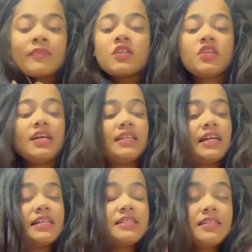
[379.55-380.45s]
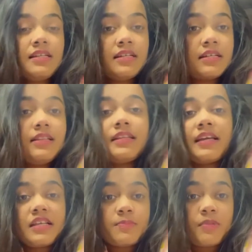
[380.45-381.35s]
So yeah, that is a little
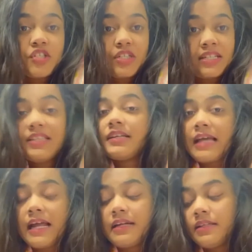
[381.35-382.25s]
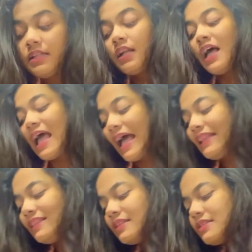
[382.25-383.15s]
thing, especially the candle.
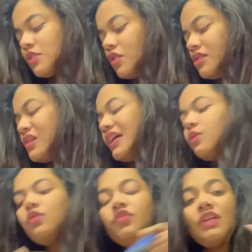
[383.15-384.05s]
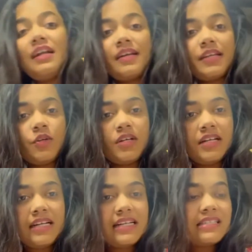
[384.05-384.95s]
And this also, I don't do that
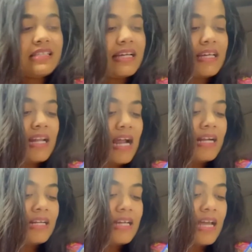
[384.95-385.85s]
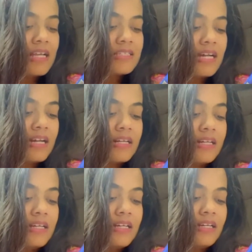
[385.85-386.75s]
regularly. It is like an
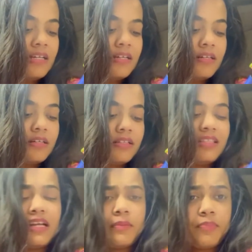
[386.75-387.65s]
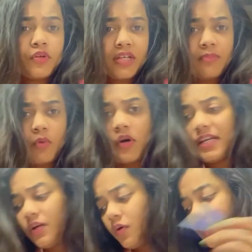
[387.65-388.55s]
anti-anxiety therapeutic
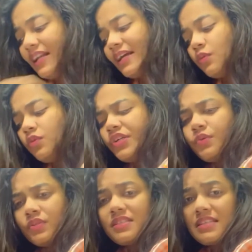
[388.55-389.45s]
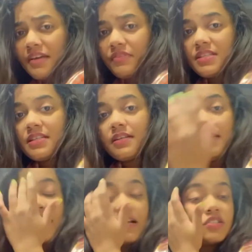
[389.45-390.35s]
body oil. I don't use this every
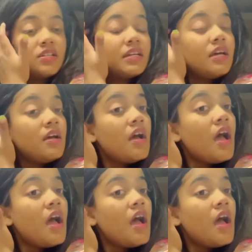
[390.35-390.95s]
single day. Actually,